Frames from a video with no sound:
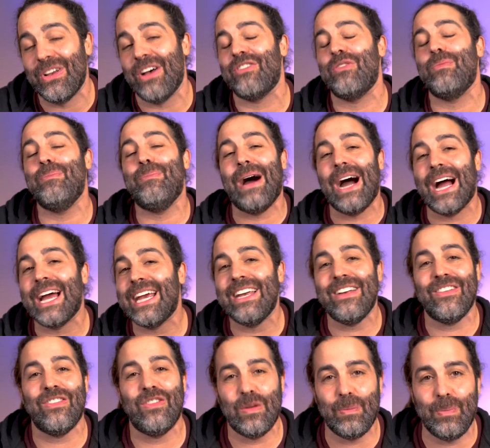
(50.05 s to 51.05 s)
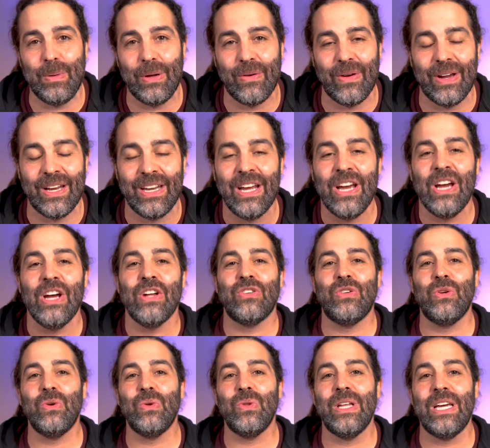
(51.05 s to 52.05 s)
us by his Spirit
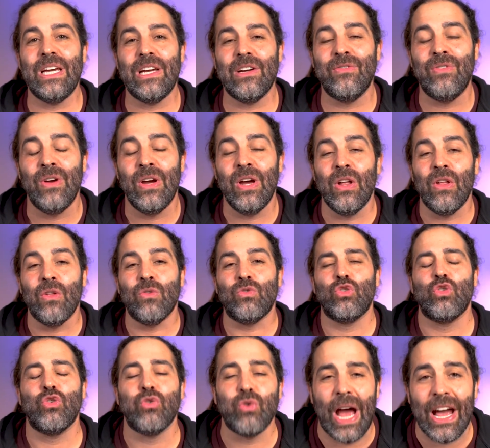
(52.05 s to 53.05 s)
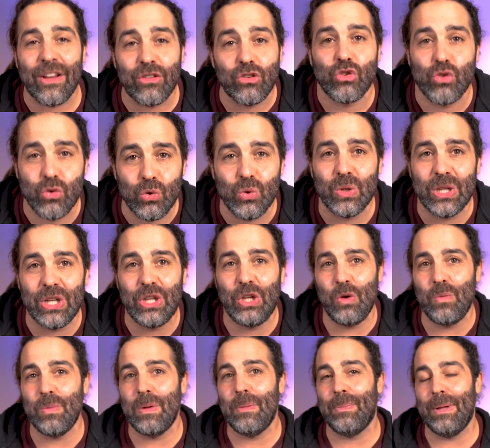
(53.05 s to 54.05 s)
to live as truly
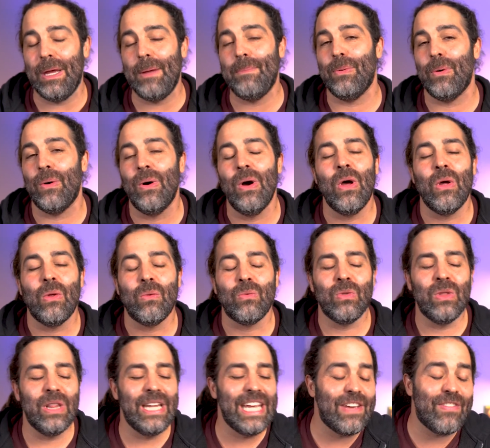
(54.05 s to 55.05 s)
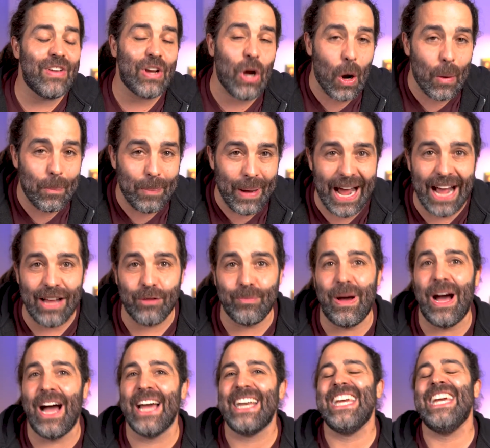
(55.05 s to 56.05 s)
human people, leaving our past
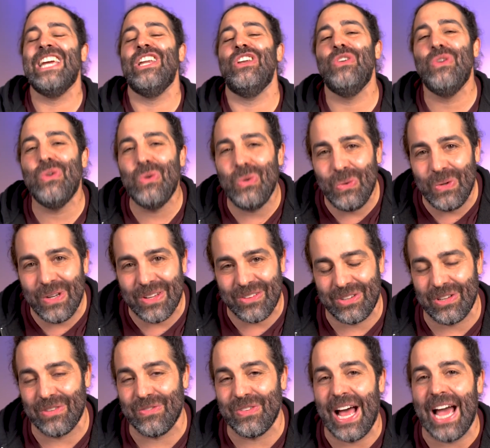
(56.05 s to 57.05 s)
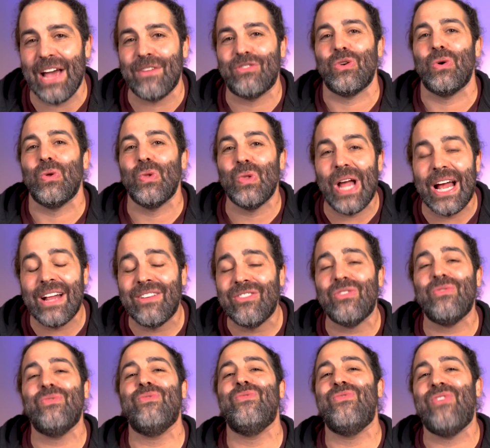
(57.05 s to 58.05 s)
behind in newness of life. So let's
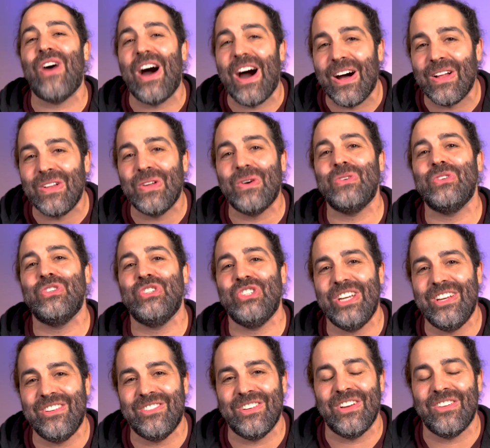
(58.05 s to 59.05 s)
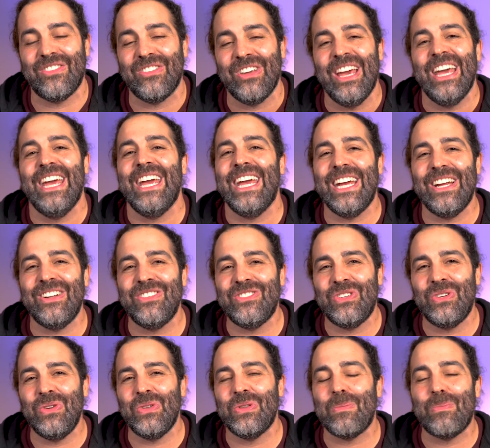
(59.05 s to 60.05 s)
follow Jesus
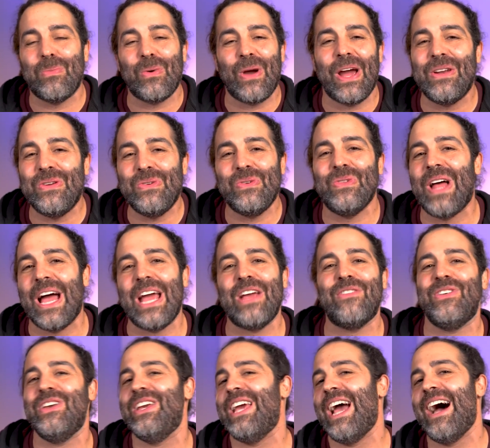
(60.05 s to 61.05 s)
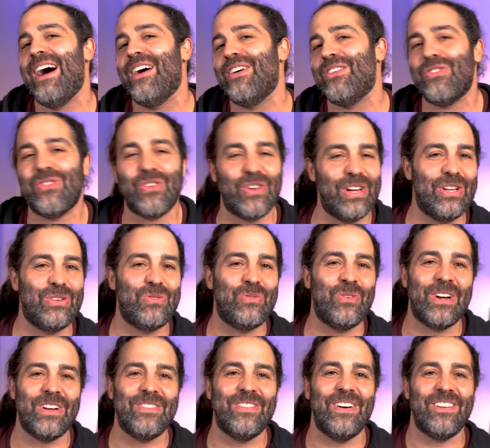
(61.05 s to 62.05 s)
into the brand new life he has for each
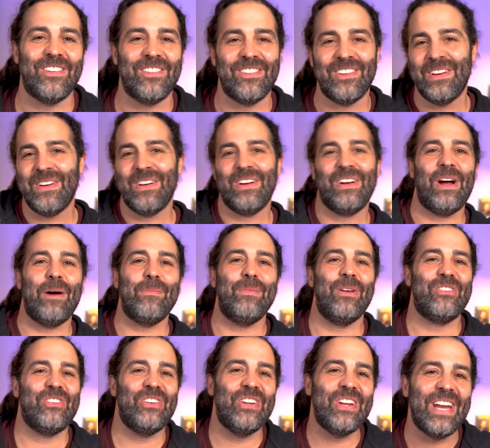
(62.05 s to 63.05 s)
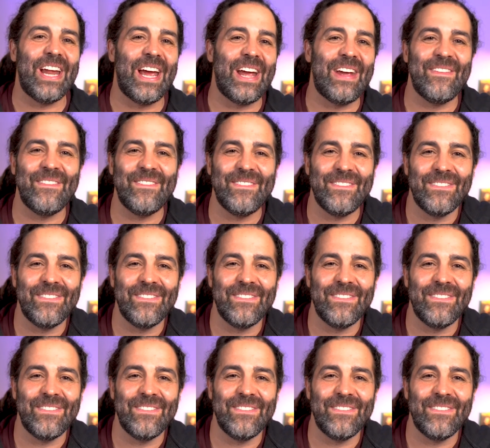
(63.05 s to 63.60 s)
one of us. God bless you today.